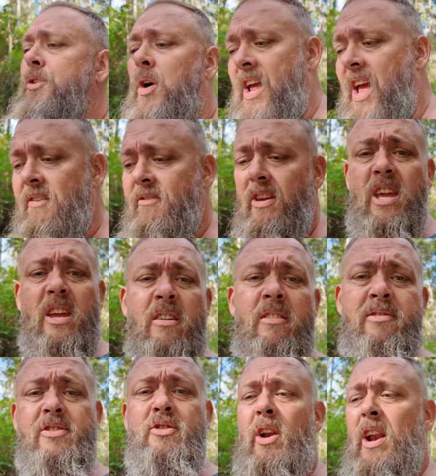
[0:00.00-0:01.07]
heavy,
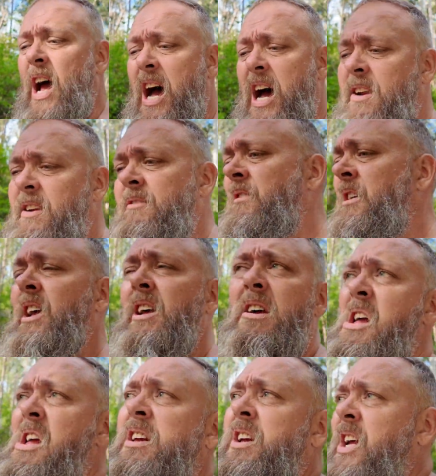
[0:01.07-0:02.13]
it's not hard.
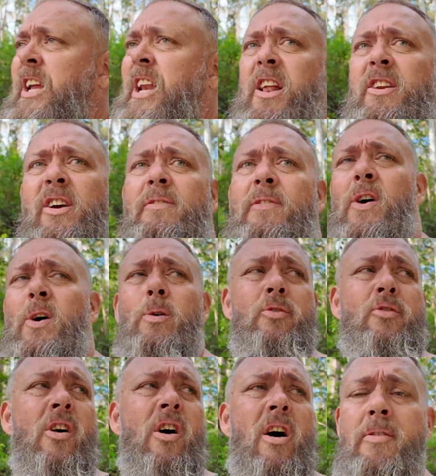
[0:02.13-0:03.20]
You don't need 4-wheel
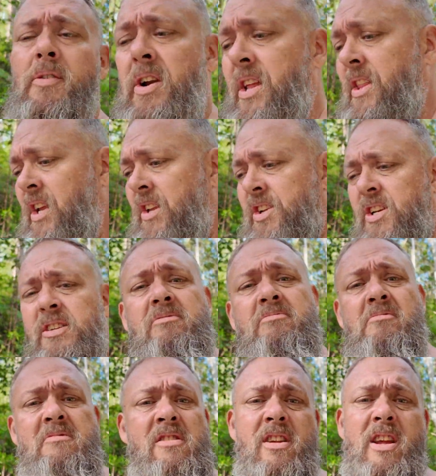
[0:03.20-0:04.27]
drive or anything, just
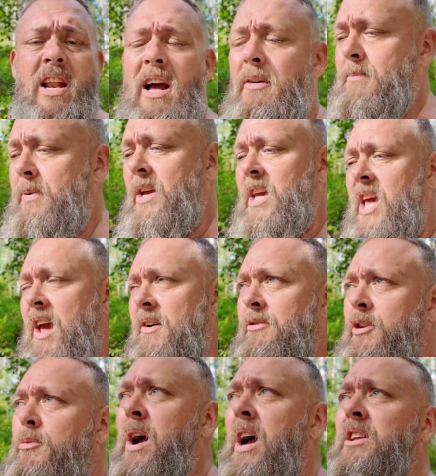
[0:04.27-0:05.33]
be
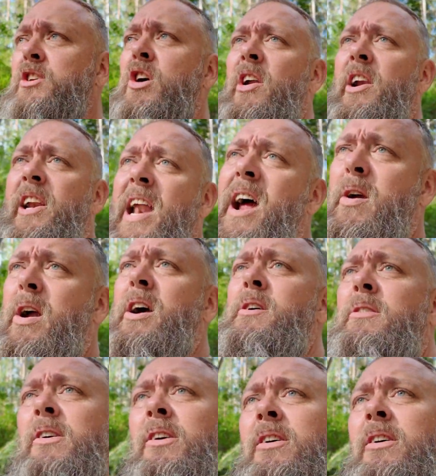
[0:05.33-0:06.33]
careful. The road's kind of narrow.